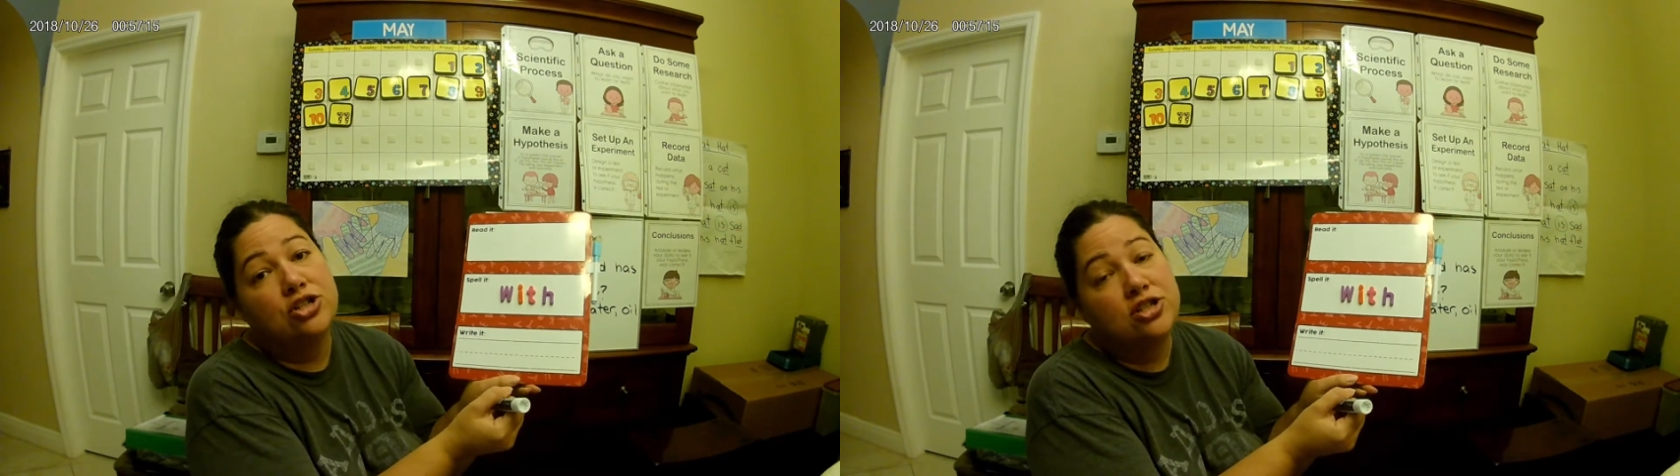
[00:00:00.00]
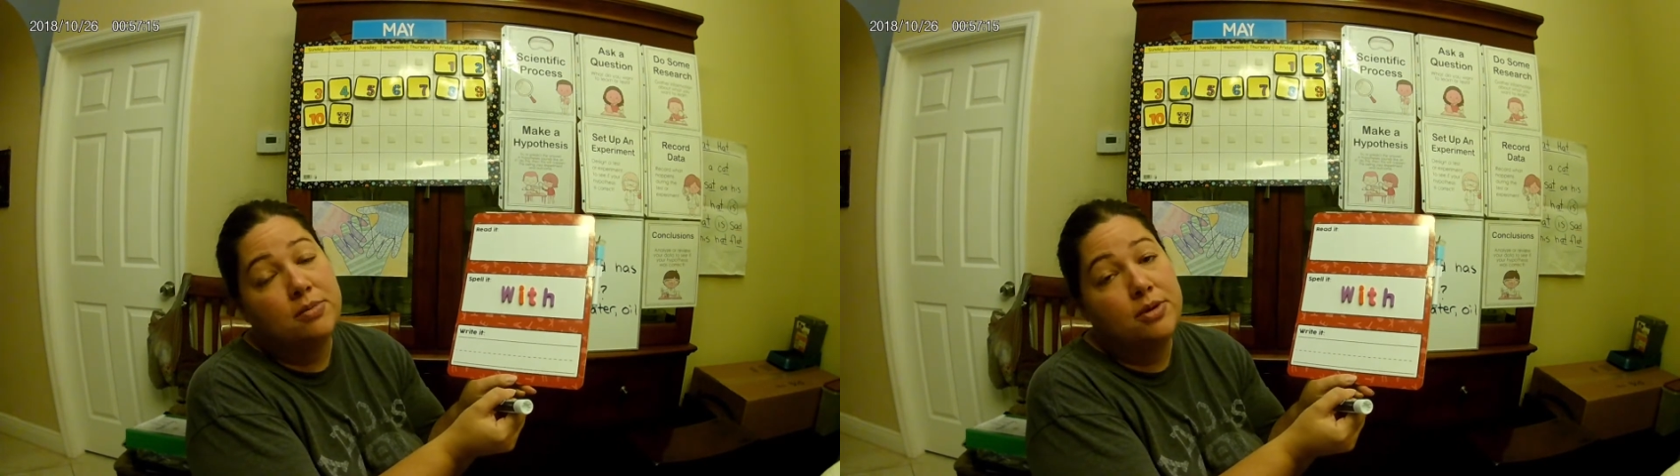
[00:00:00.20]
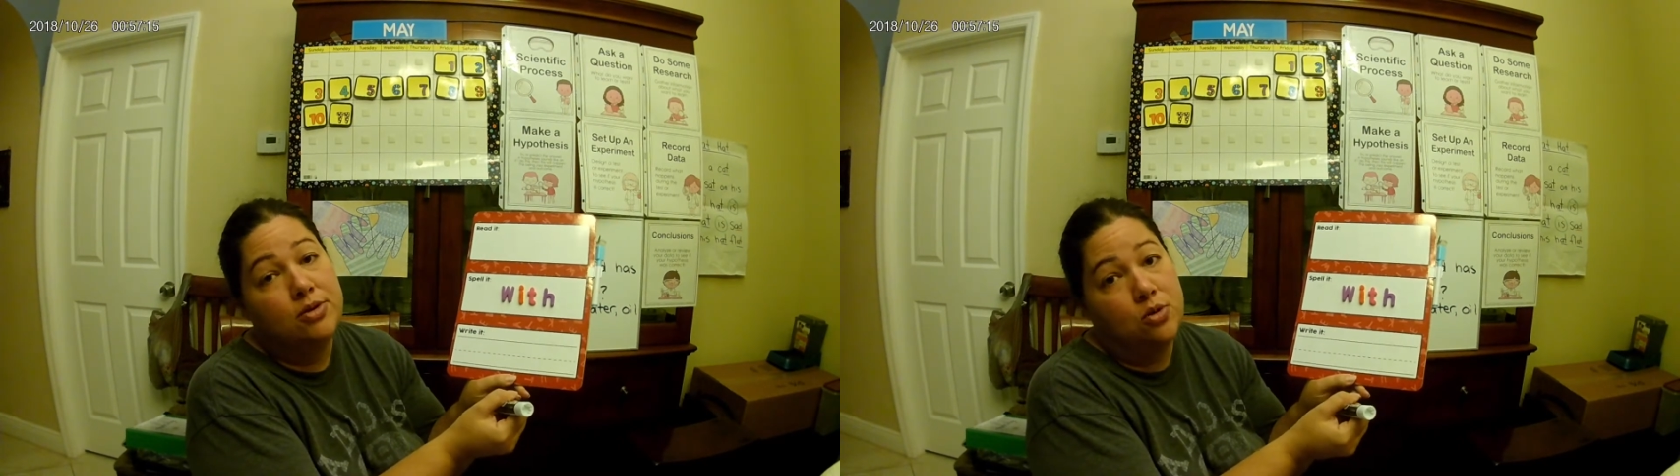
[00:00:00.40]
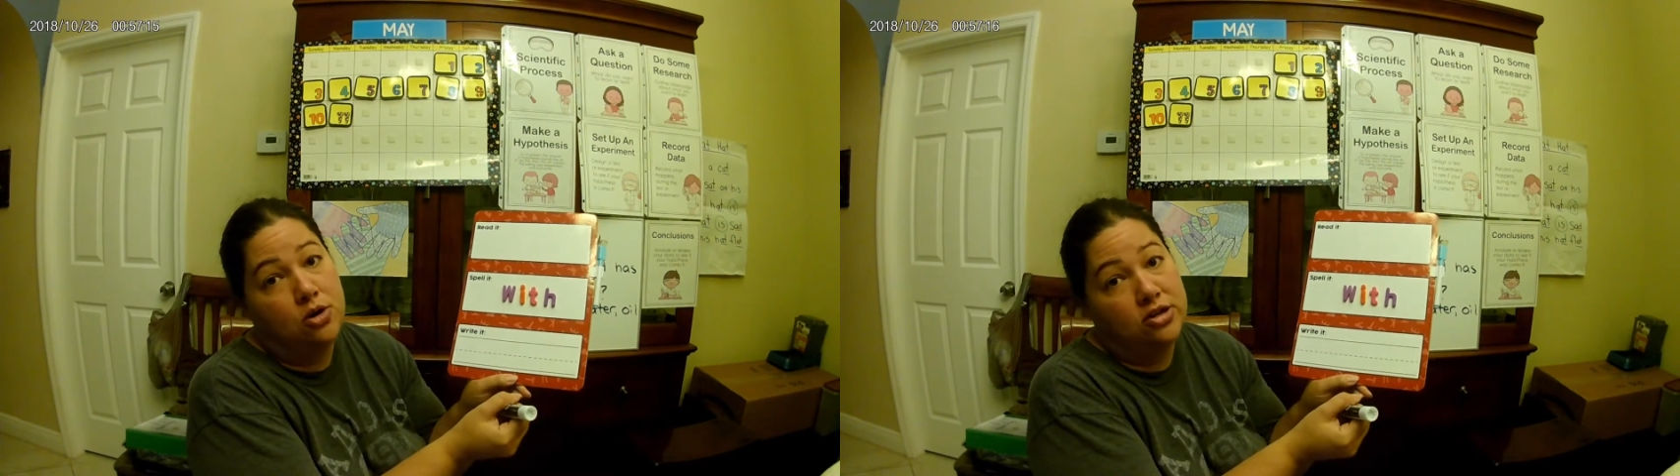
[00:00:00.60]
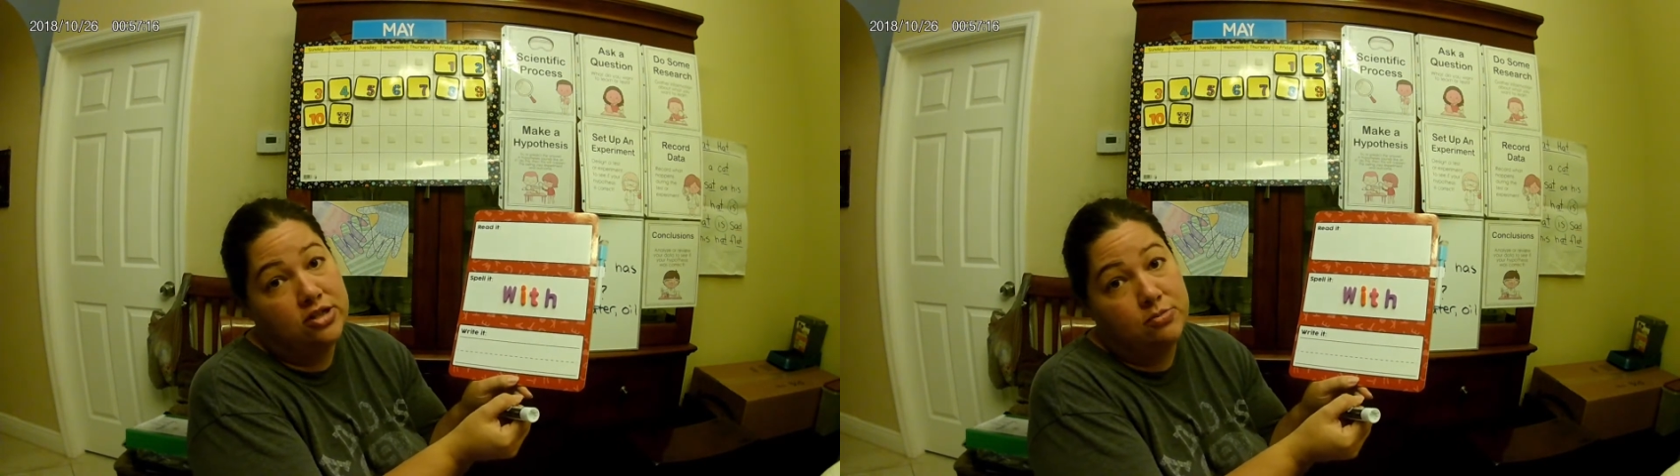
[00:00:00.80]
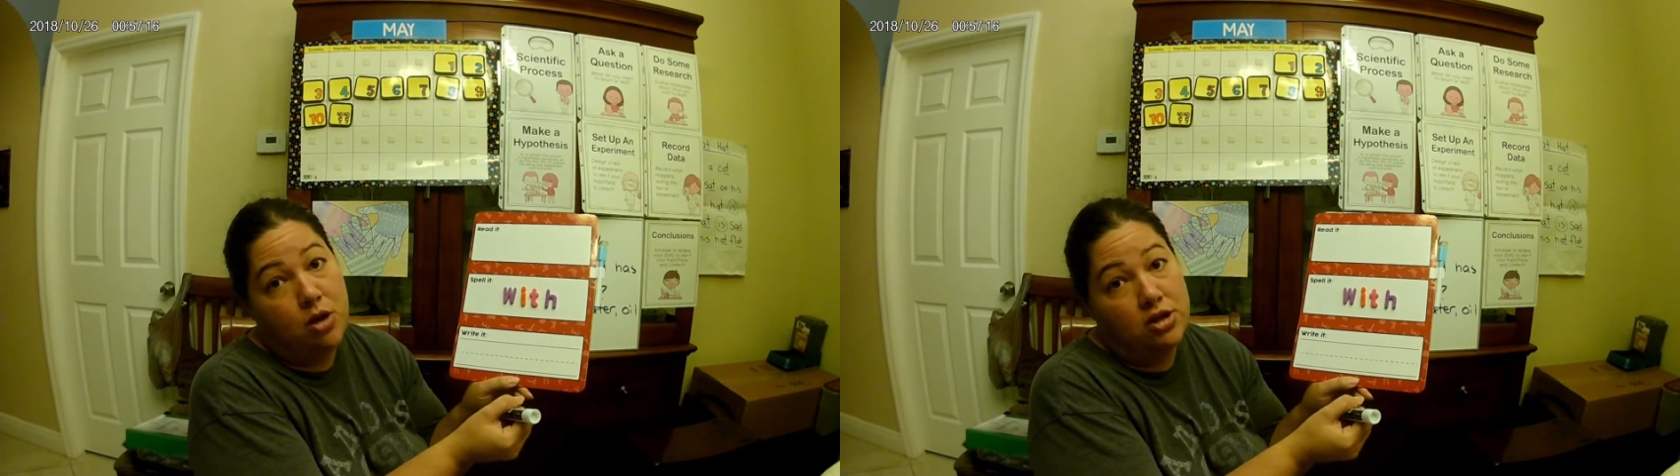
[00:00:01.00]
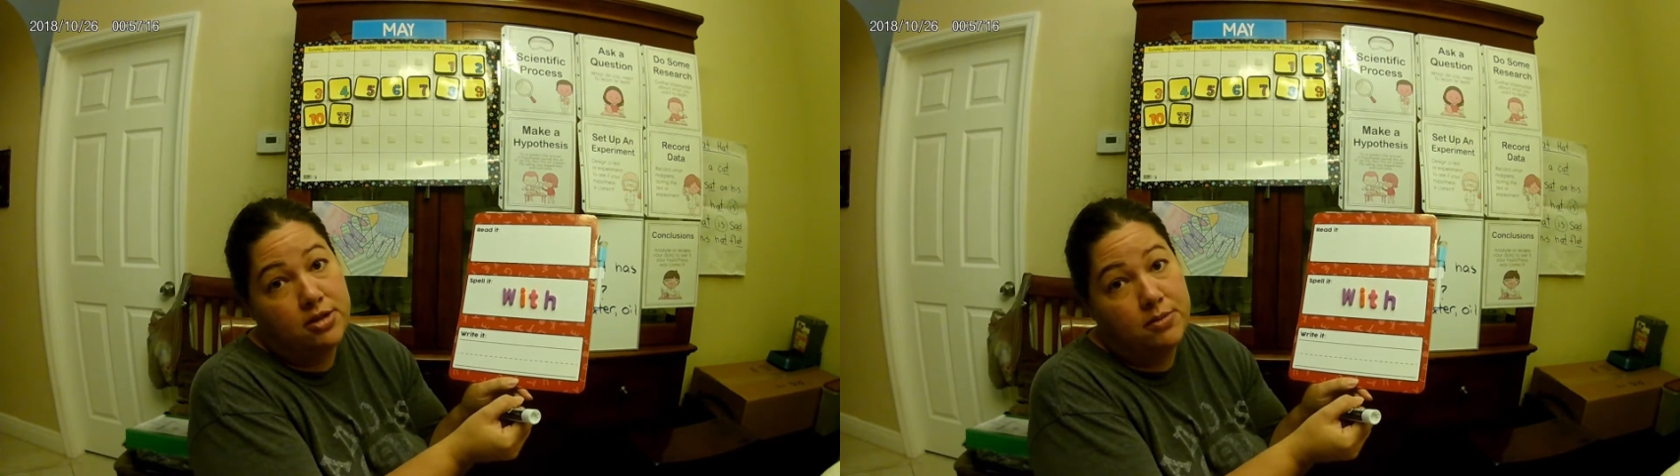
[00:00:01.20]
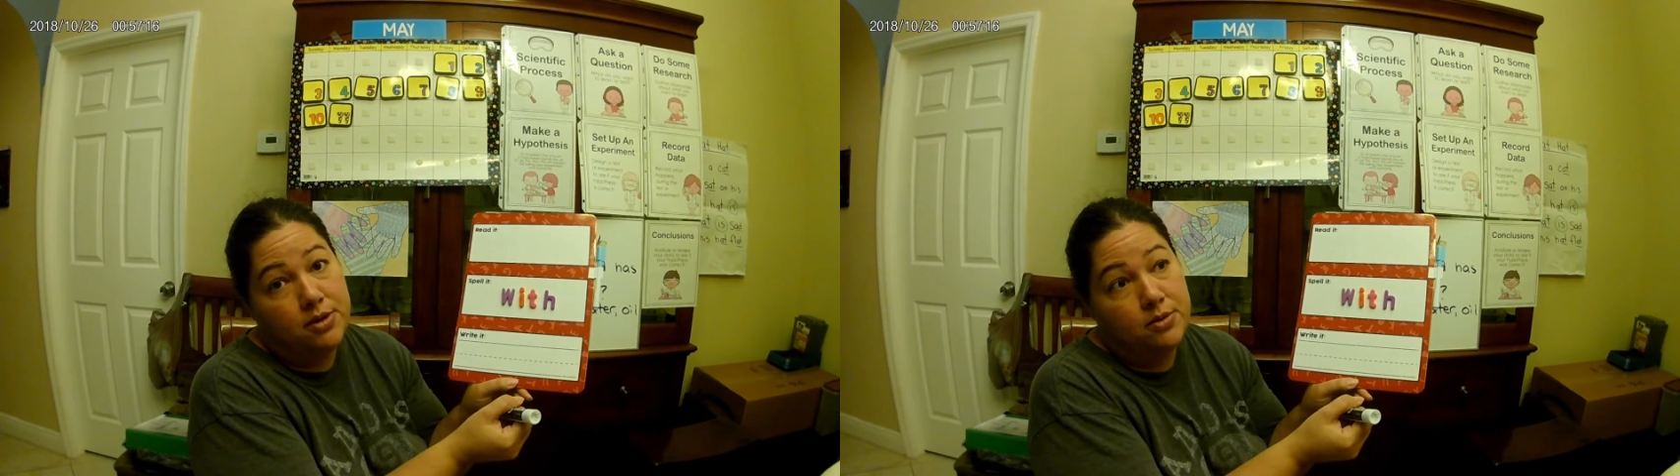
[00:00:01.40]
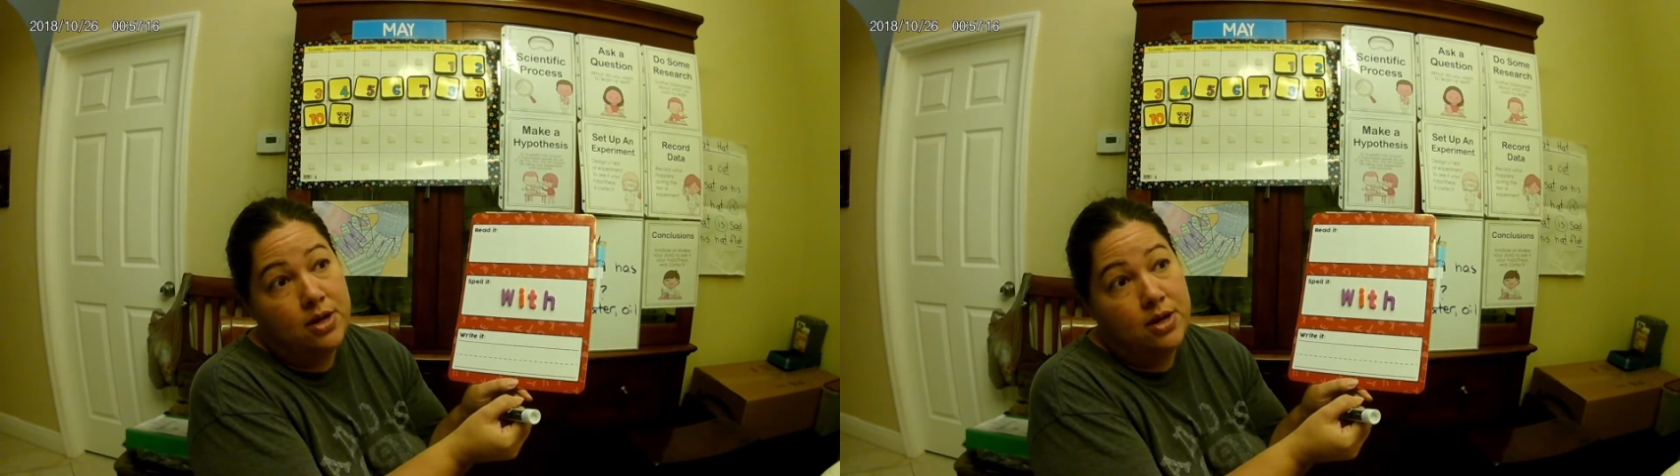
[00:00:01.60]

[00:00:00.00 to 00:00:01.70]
W or a small W,